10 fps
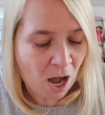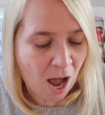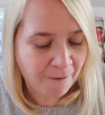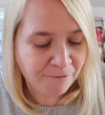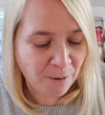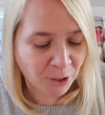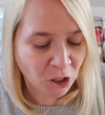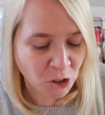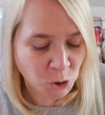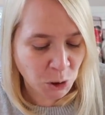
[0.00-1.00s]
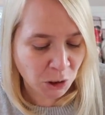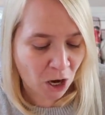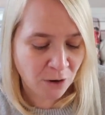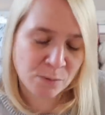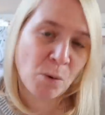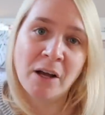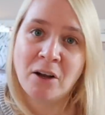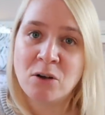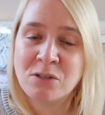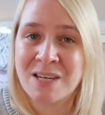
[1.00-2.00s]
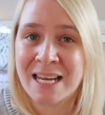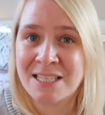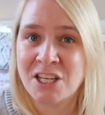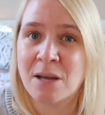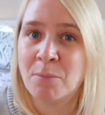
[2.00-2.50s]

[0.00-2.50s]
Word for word: Uh, from Country or Coast, work goals for next year.